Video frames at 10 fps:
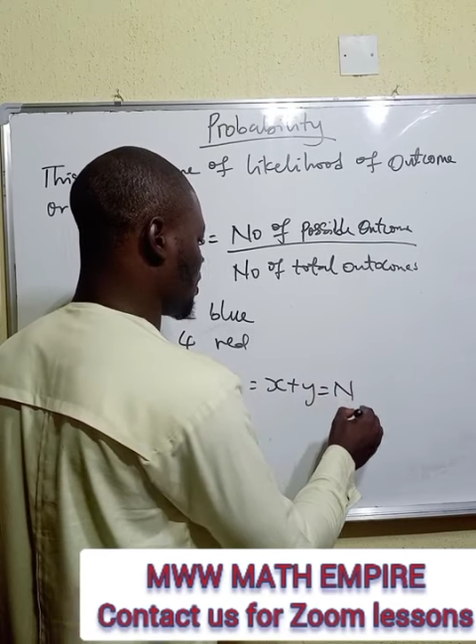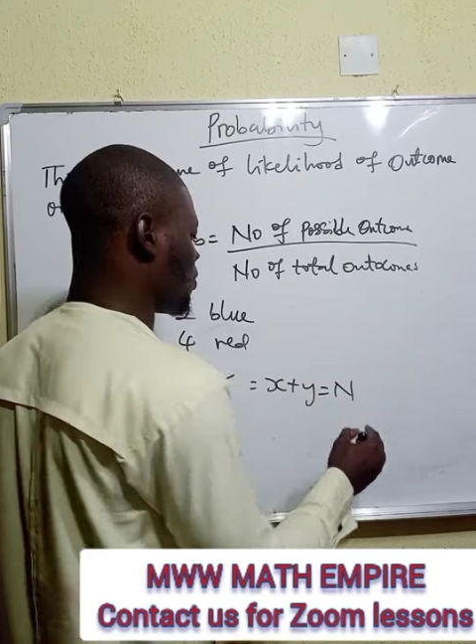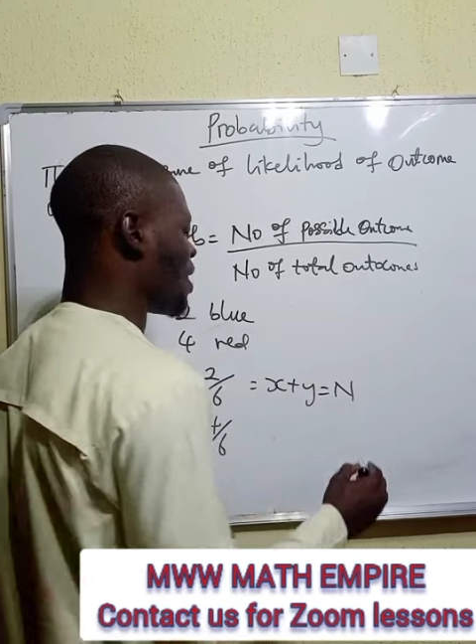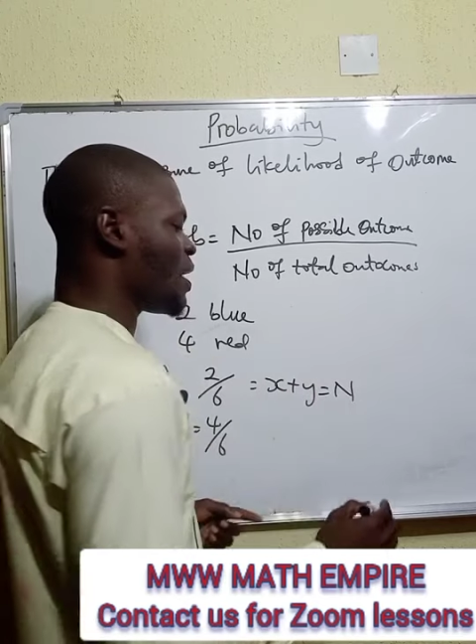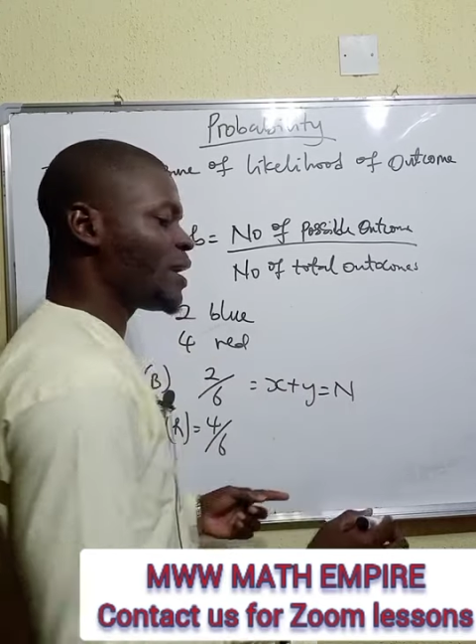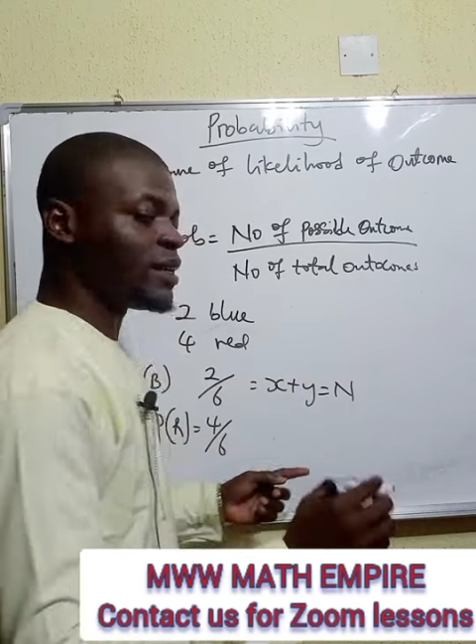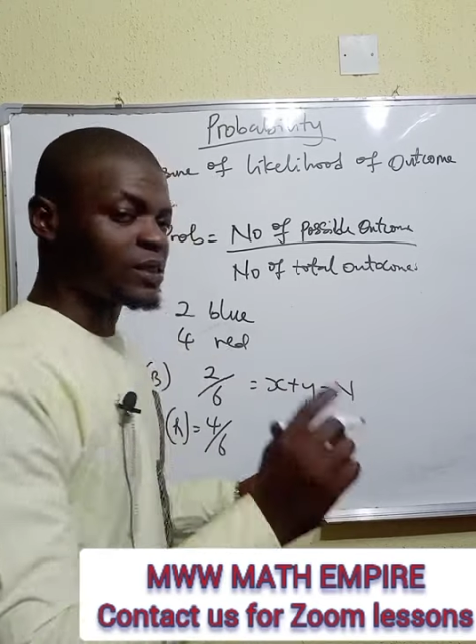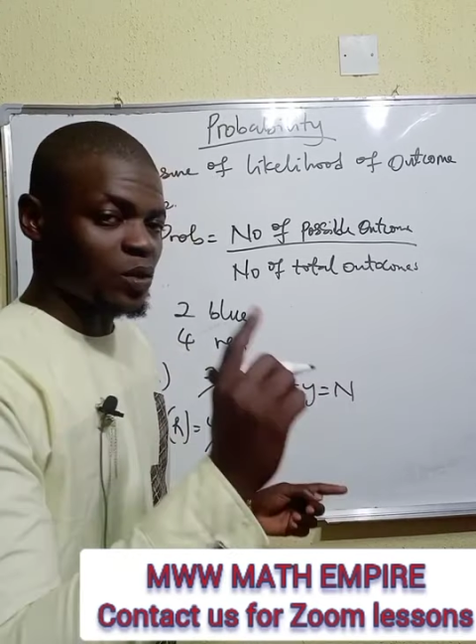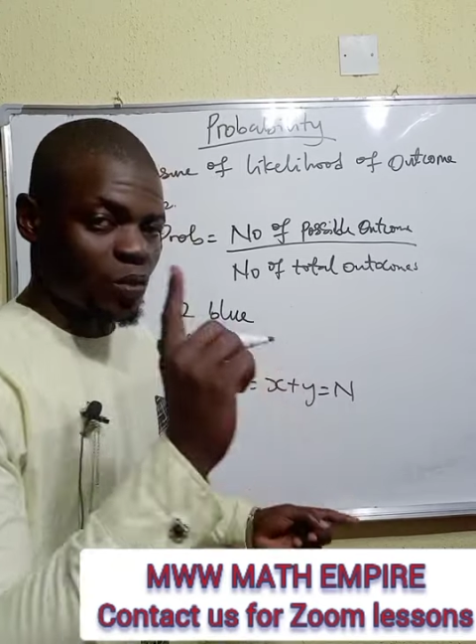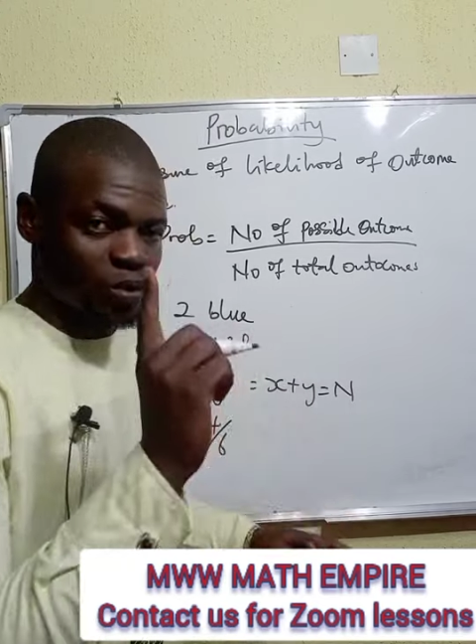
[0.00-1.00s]
N, where N
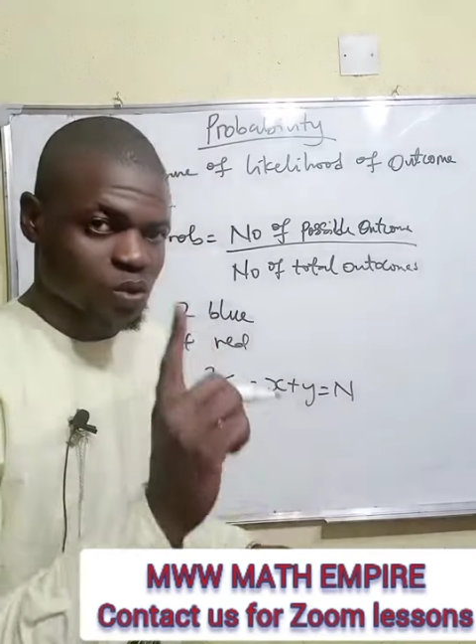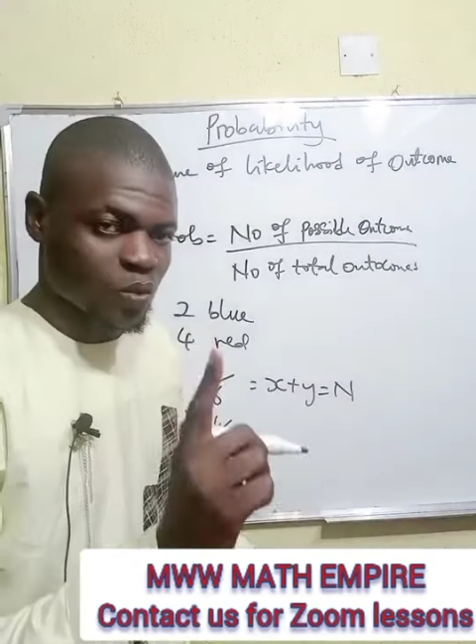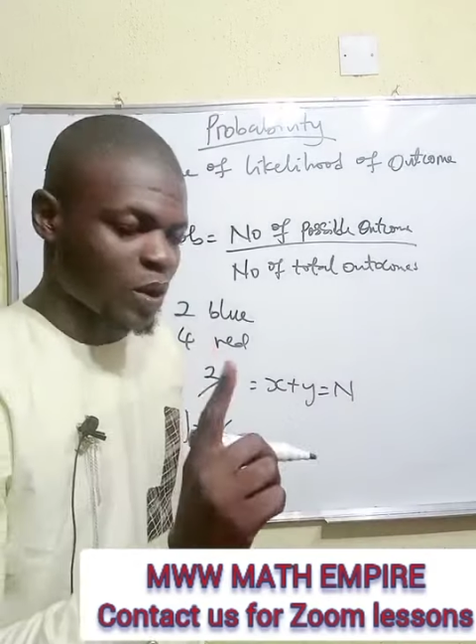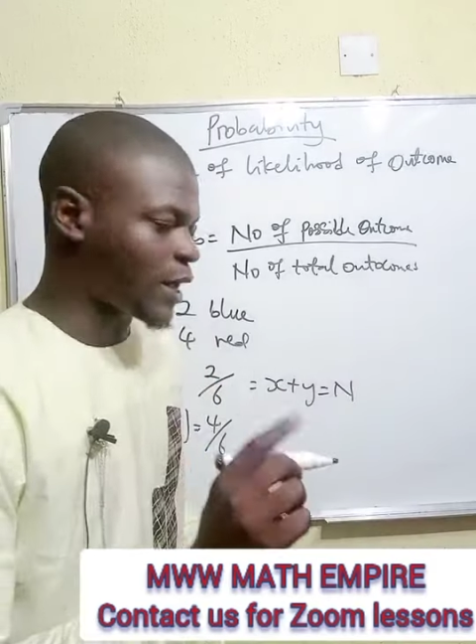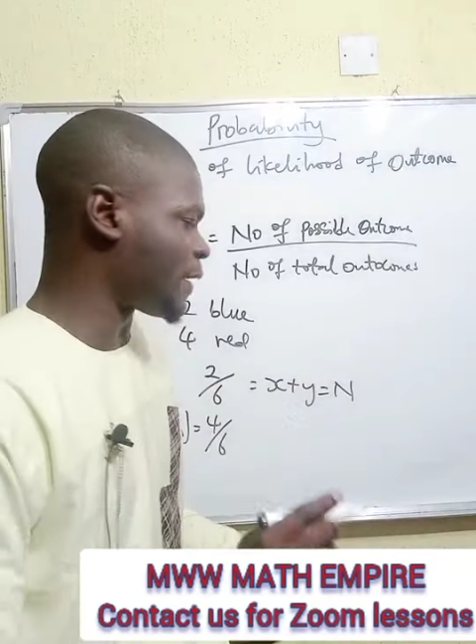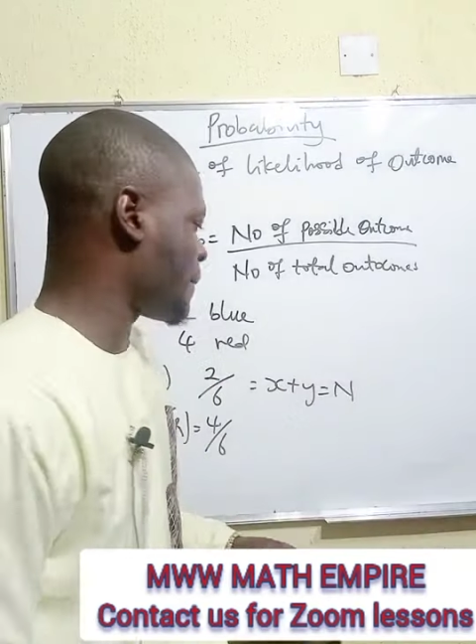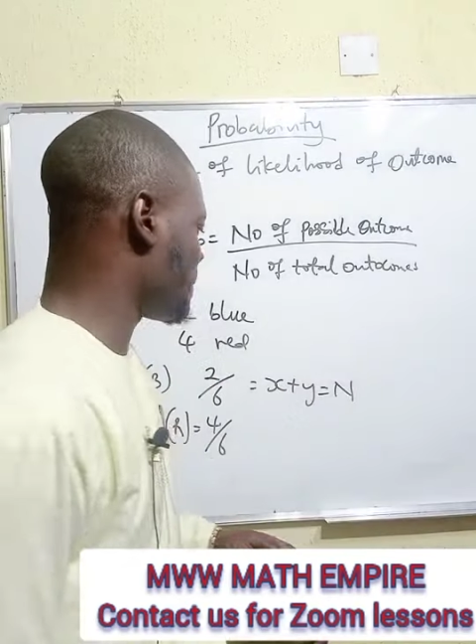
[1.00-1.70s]
is equal to 1.